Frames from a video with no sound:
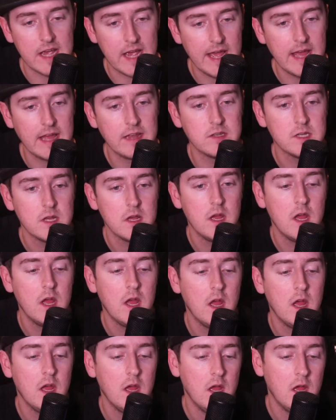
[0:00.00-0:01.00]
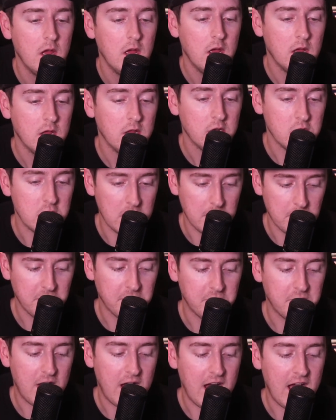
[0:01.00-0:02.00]
And number
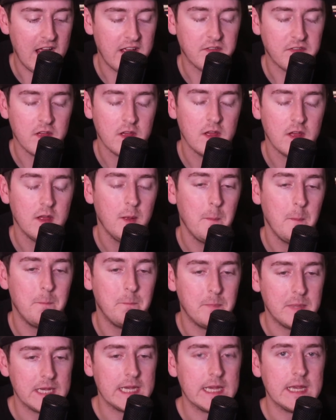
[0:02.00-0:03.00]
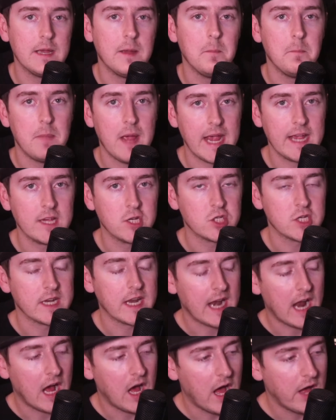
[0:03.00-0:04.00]
five, be patient.
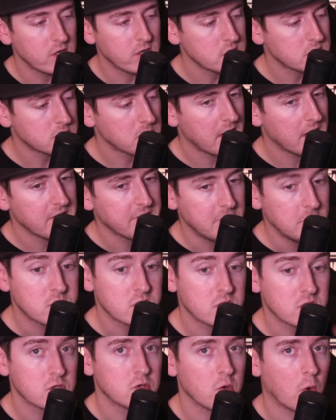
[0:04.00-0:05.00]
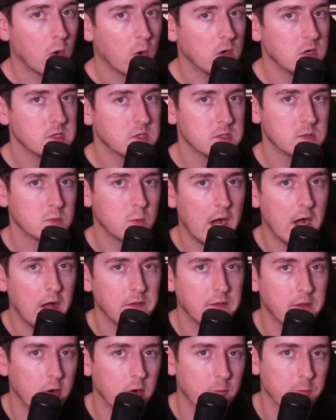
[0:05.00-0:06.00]
And I'll just throw out a few stores as well
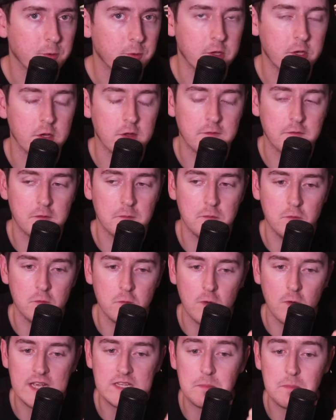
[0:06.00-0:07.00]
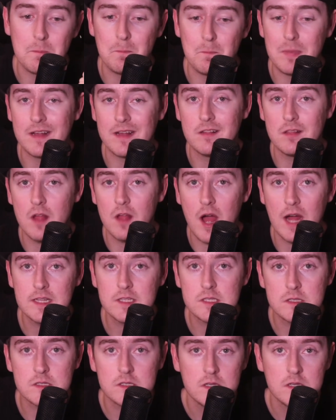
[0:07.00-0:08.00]
that are really good for Blu-rays. Big
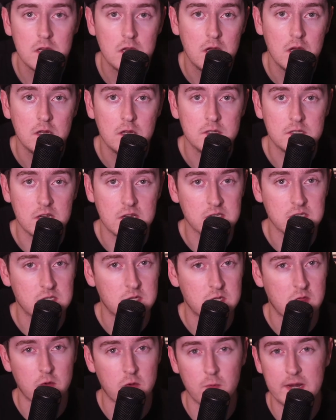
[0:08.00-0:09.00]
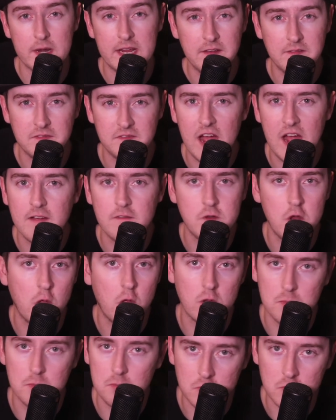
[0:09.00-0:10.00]
Lots does $3 and
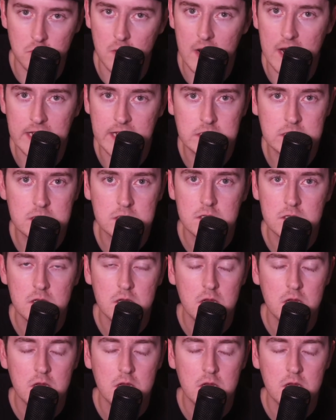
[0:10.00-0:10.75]
$5 Blu-rays.